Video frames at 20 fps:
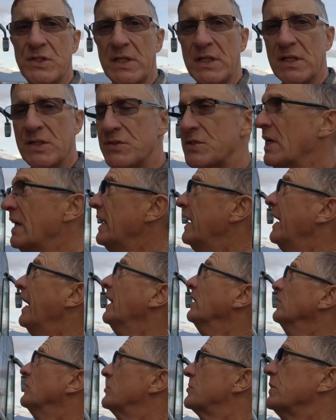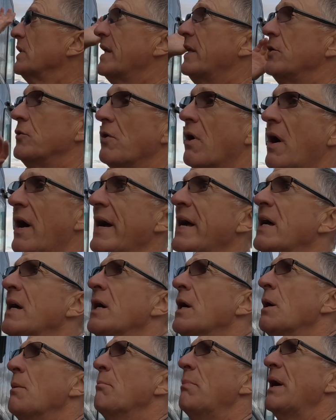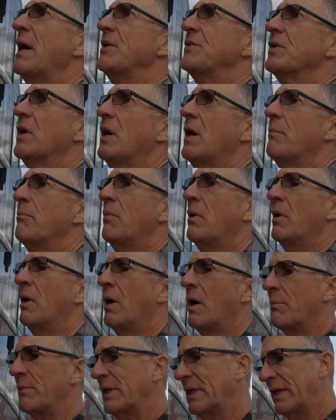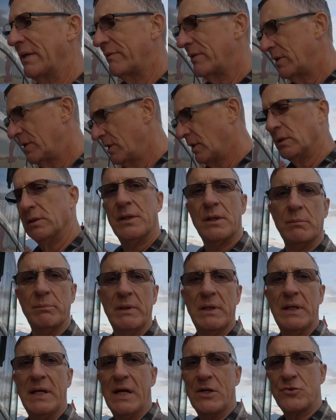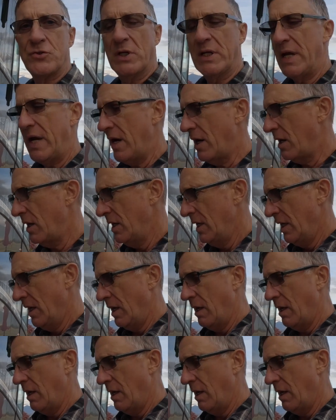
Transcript: it is and just let it dry. But I'm going to give it a little bit extra care.